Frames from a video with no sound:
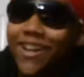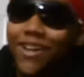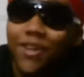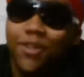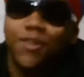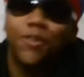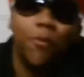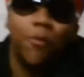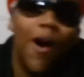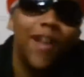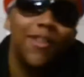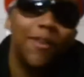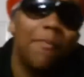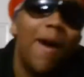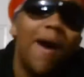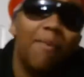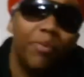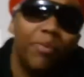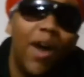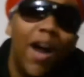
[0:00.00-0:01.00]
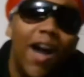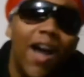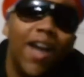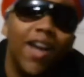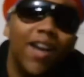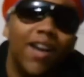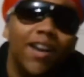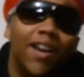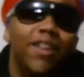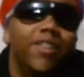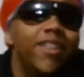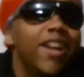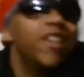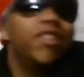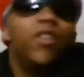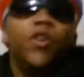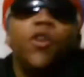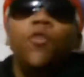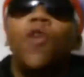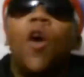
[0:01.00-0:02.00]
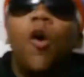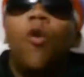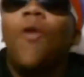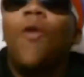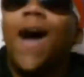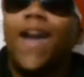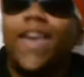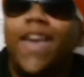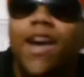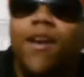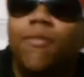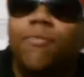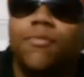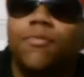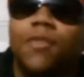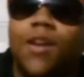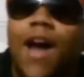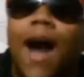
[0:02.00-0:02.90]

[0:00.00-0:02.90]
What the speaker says: Swallow my pride? Nigga, do you know who I am?